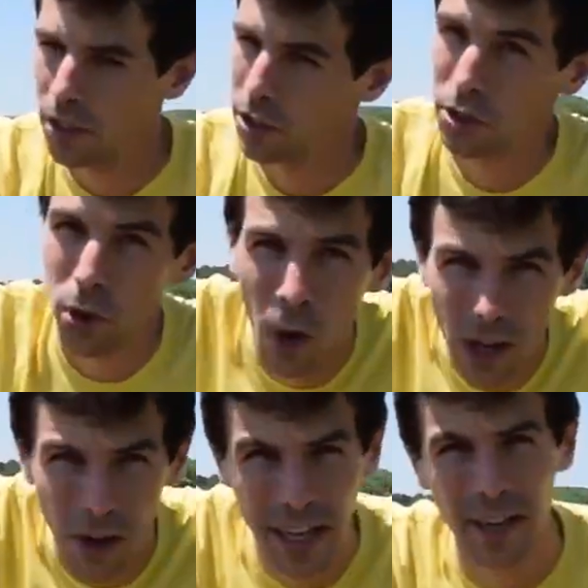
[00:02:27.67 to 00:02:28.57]

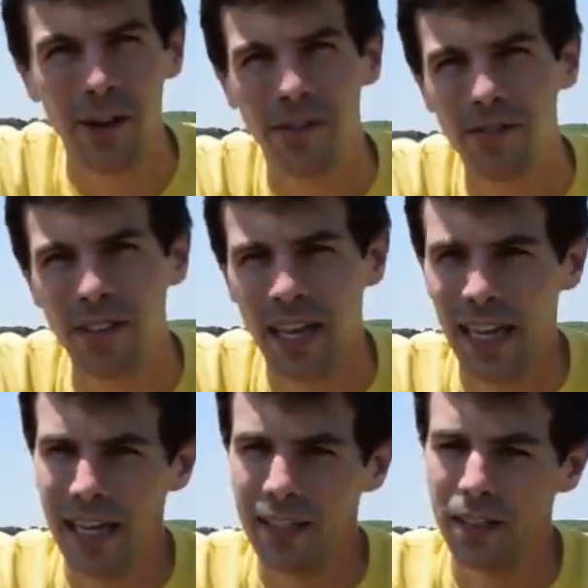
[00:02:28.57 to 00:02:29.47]
soil health
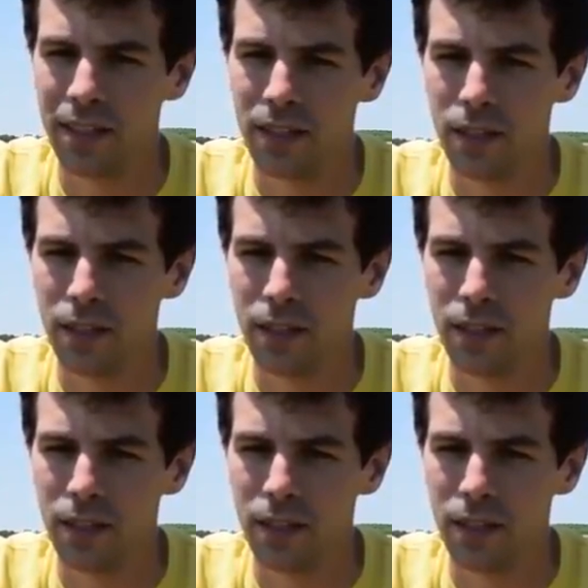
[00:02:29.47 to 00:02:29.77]
and